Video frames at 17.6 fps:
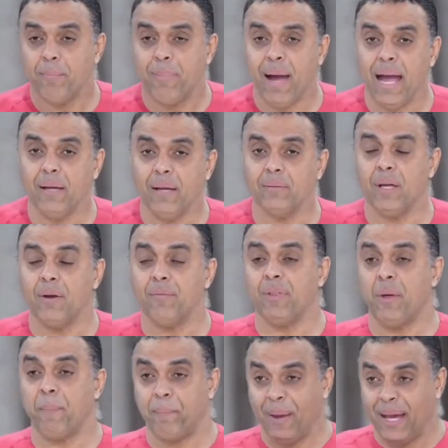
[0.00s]

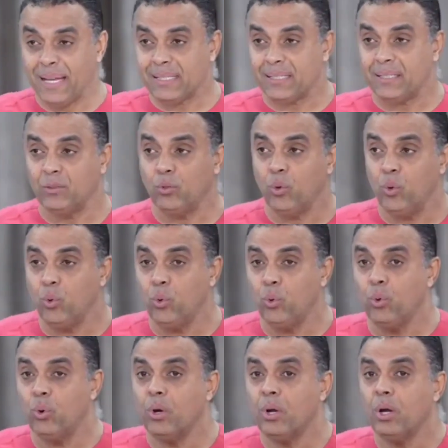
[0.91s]
The person
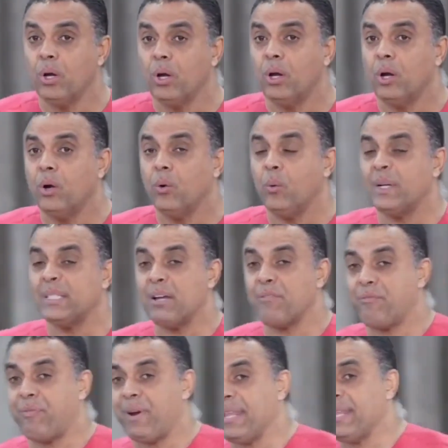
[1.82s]
who was
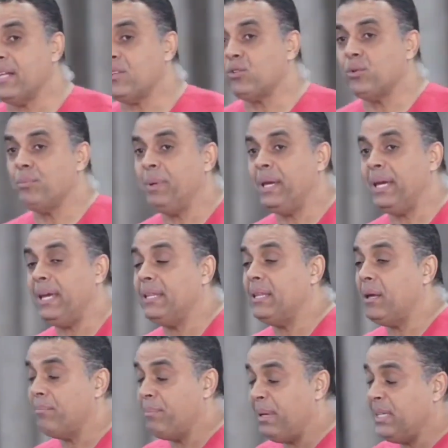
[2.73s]
a father to me
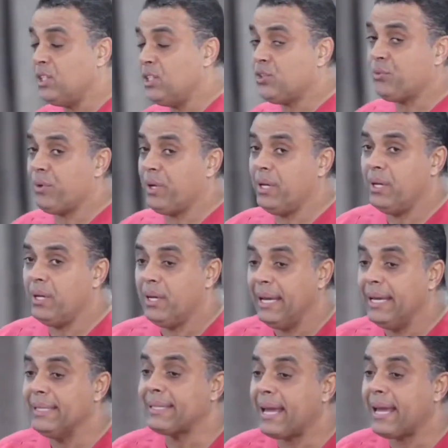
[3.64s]
in the ministry
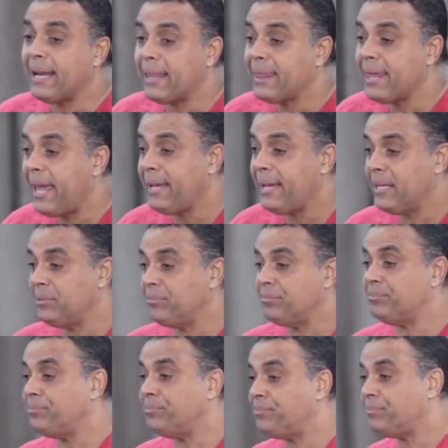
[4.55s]
is Kenneth
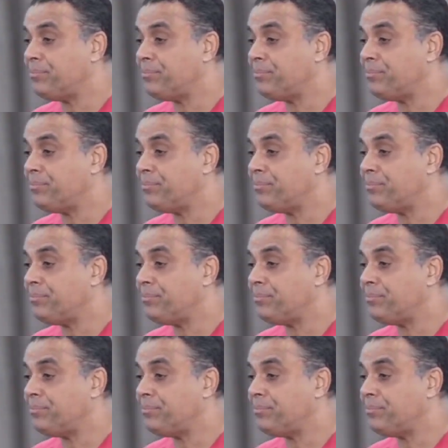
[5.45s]
Hagin.